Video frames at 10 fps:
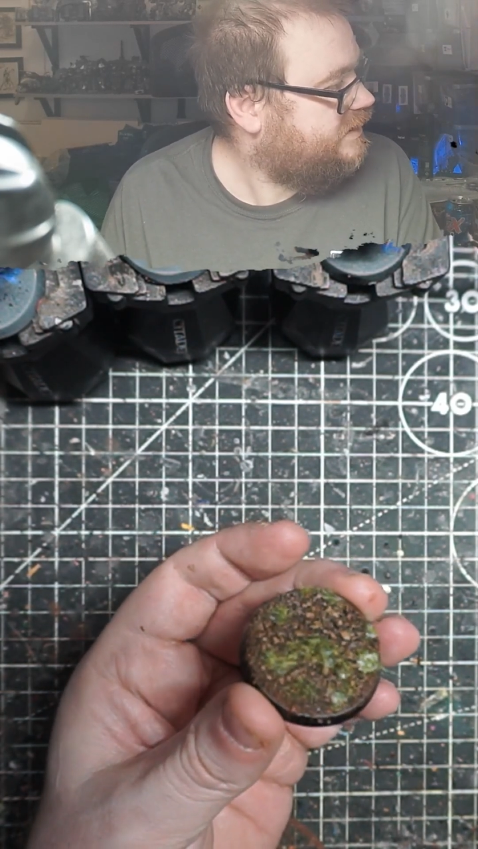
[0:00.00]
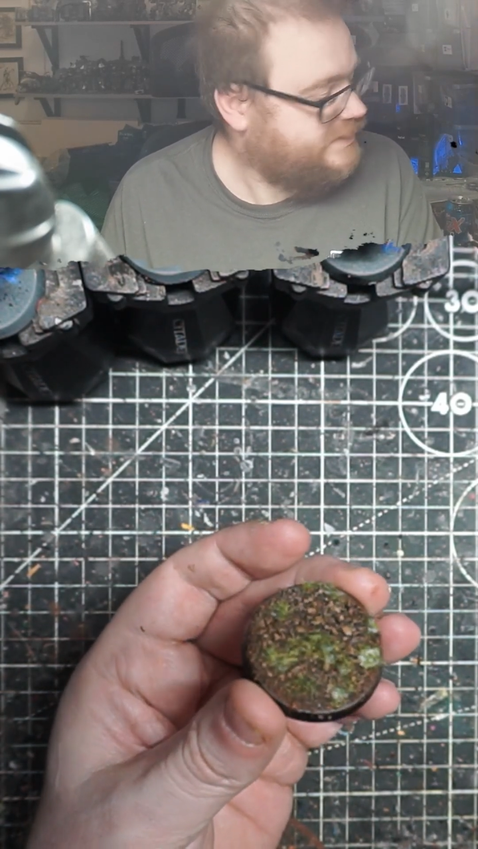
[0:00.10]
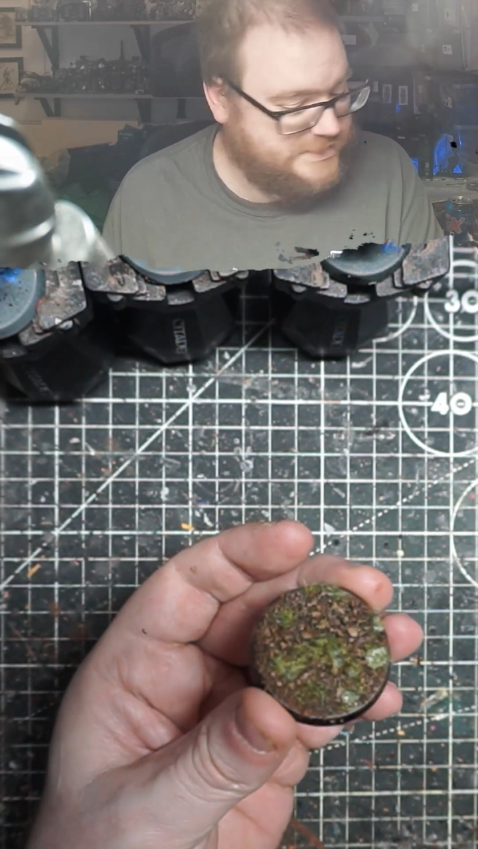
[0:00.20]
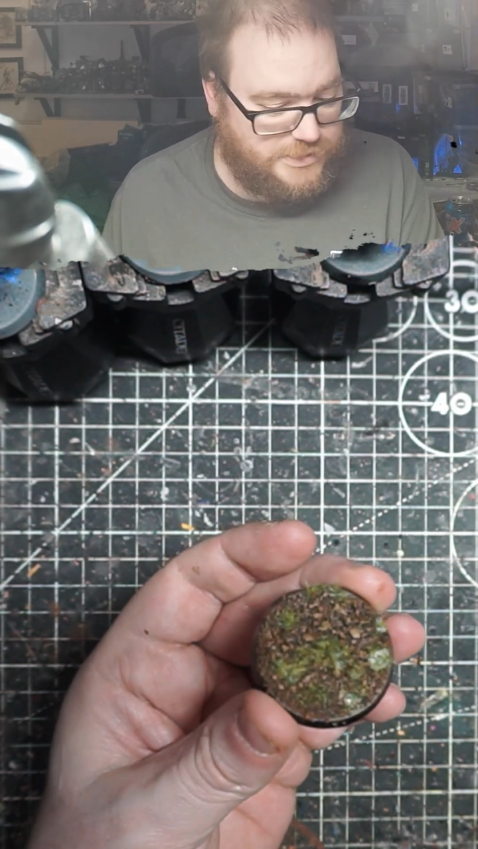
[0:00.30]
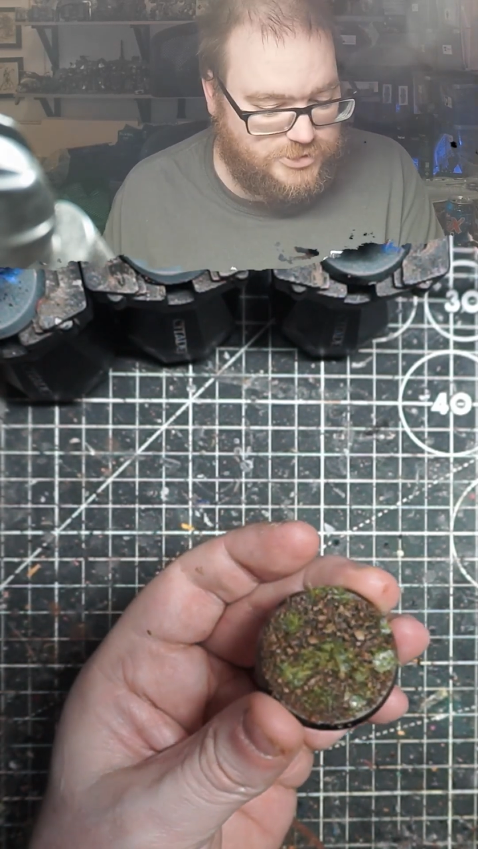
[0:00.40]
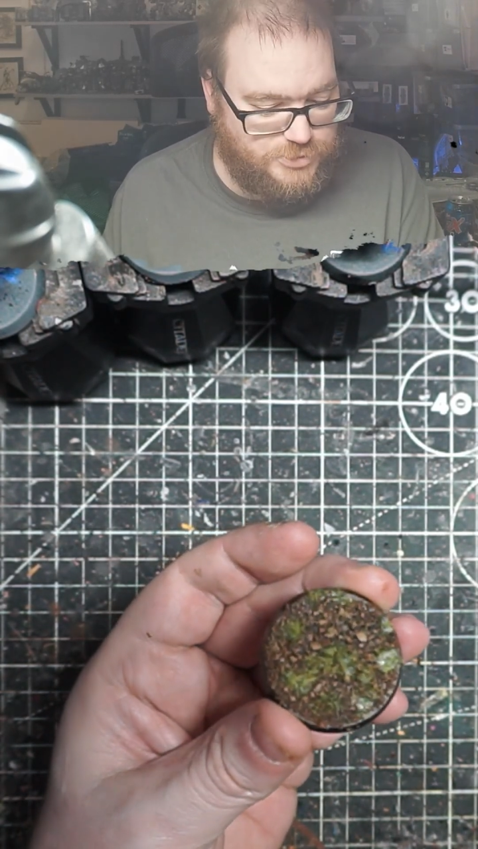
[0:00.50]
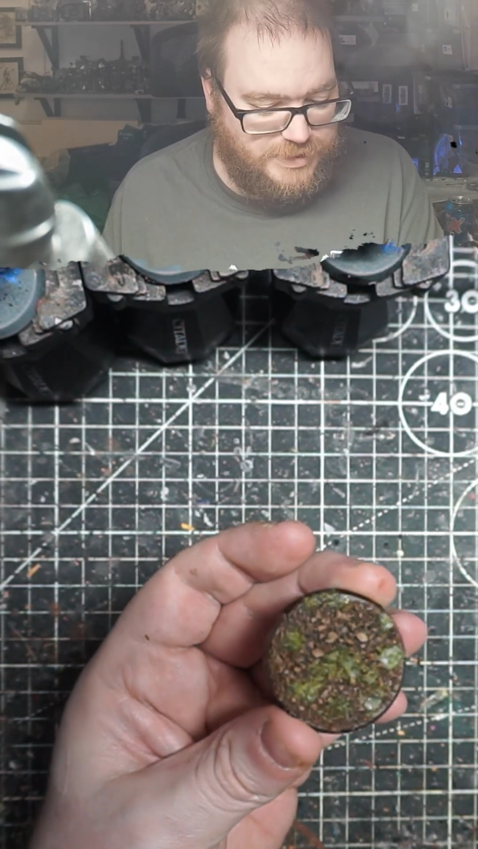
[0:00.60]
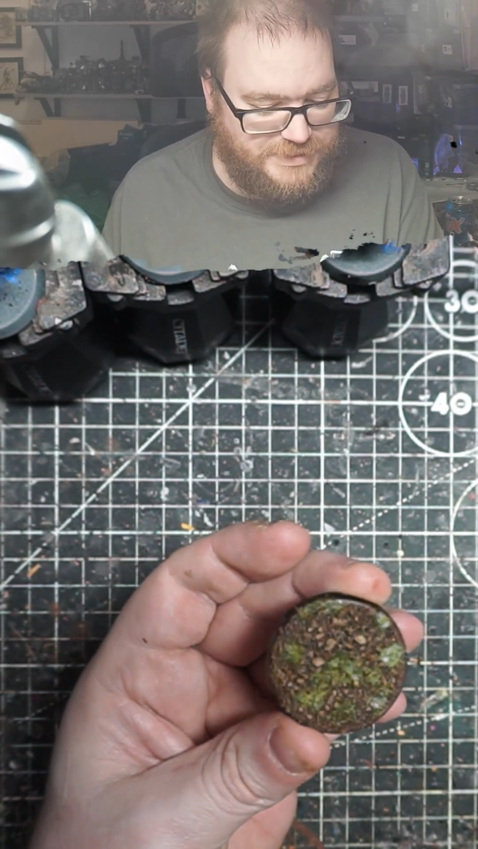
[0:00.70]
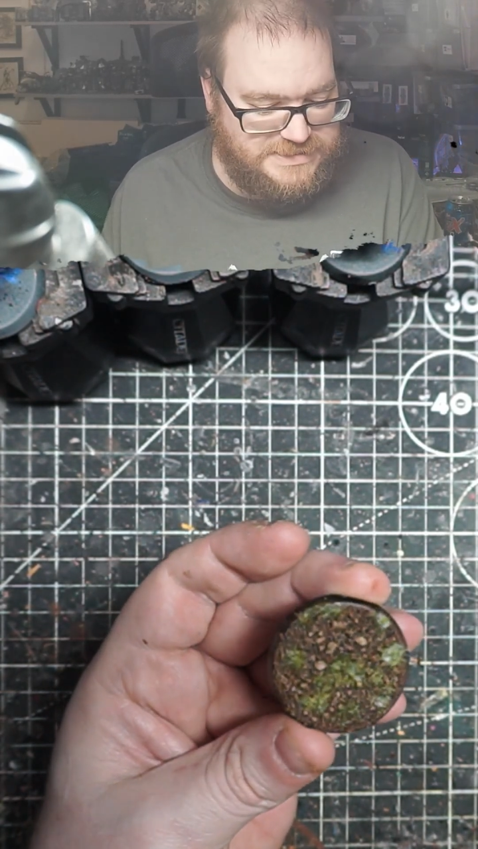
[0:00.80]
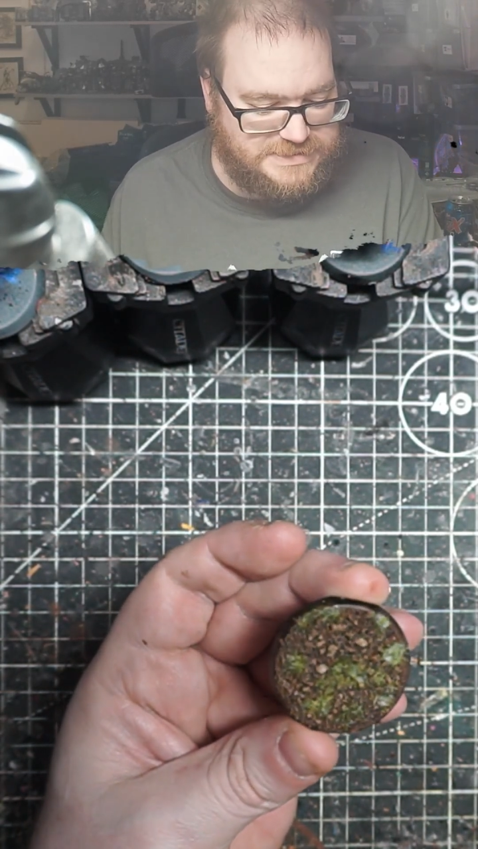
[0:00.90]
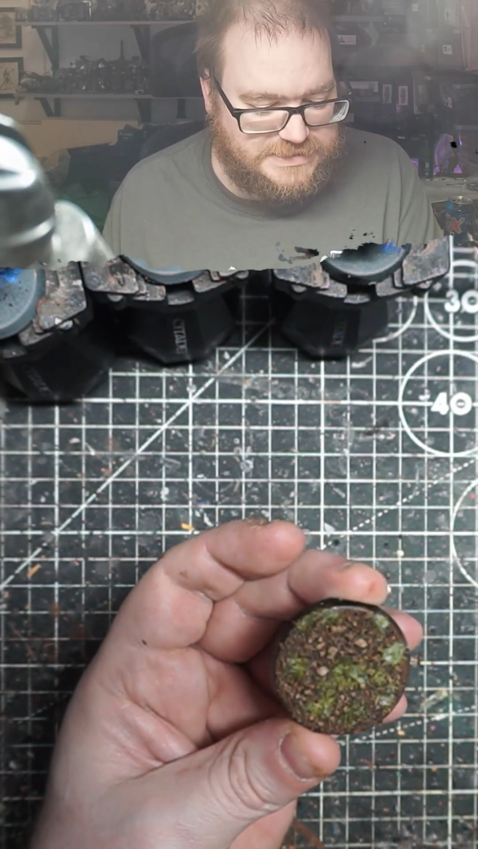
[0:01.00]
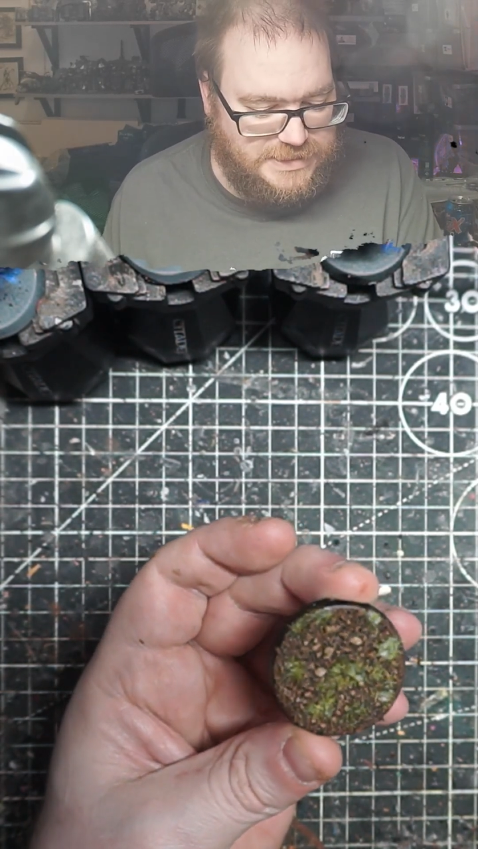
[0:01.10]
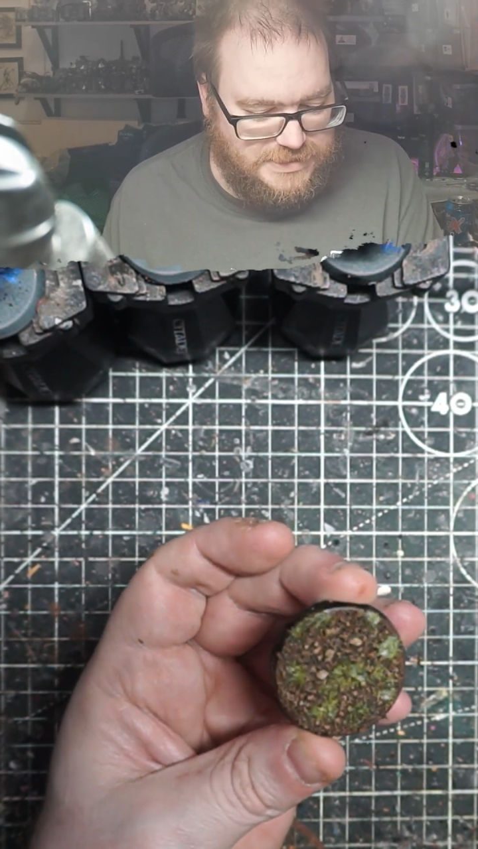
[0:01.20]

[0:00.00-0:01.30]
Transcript: that's how I do my bases